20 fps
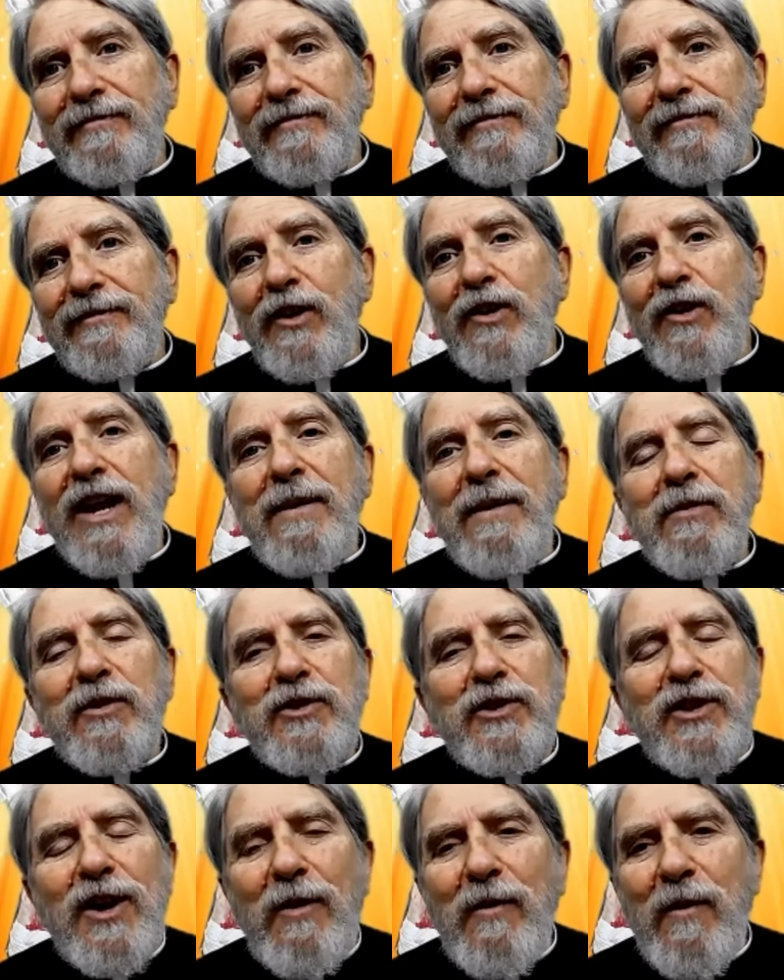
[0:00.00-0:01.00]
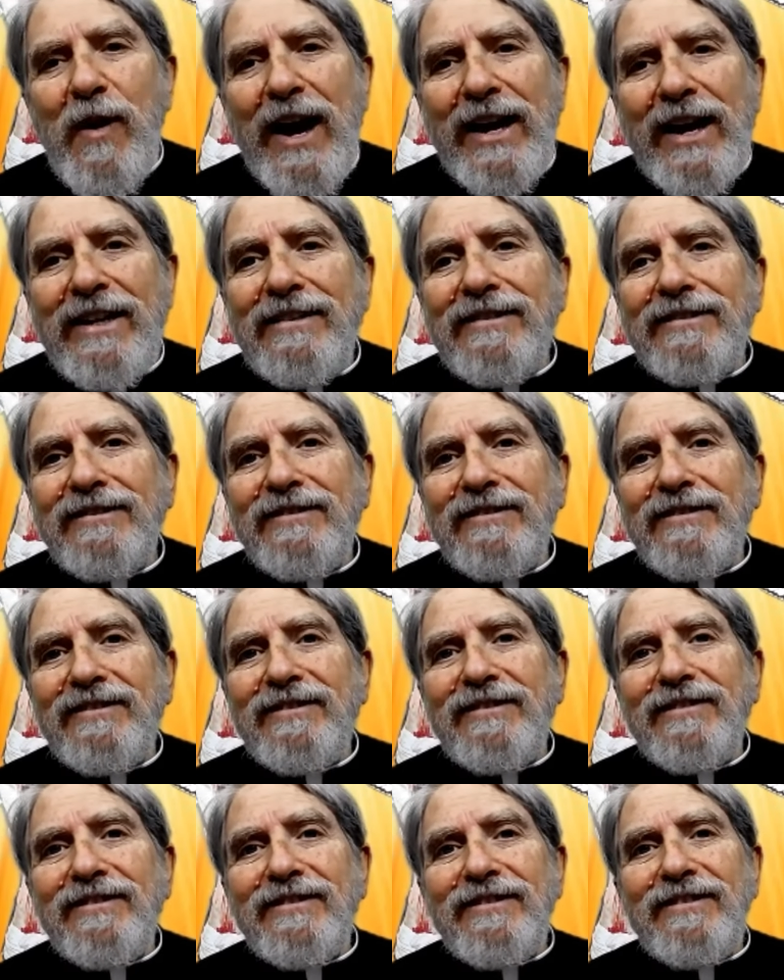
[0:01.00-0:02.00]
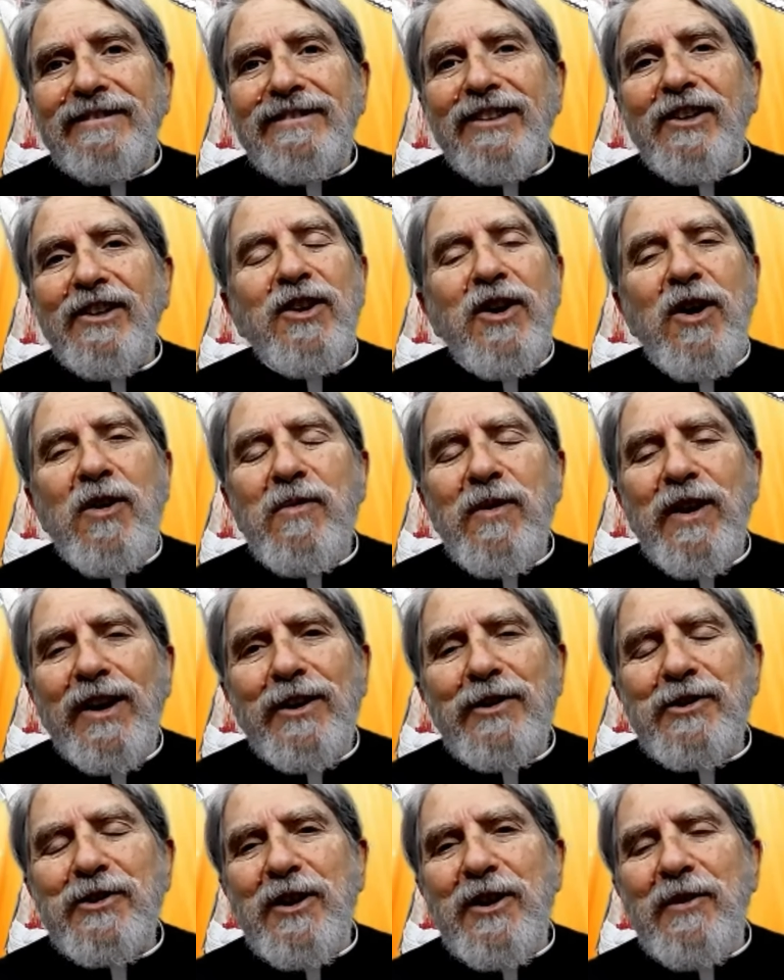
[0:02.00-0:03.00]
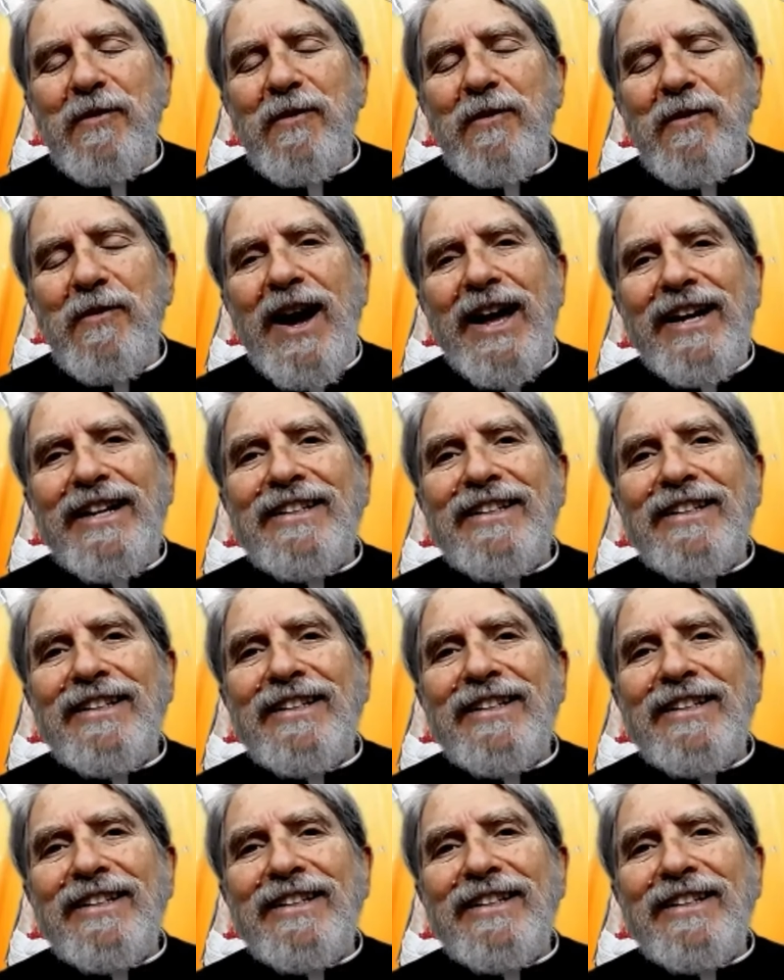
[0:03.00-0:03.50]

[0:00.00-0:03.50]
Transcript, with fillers: Your neighbors don't want it. Your coworkers don't want it.